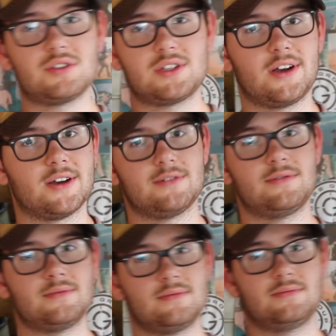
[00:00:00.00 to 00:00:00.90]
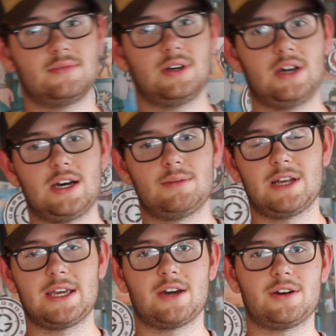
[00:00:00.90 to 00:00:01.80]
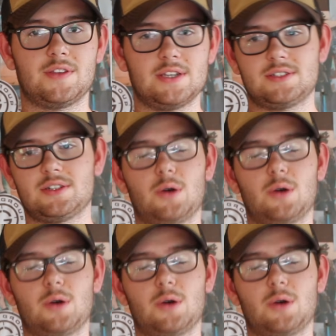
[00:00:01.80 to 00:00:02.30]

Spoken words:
style plate carrier. This I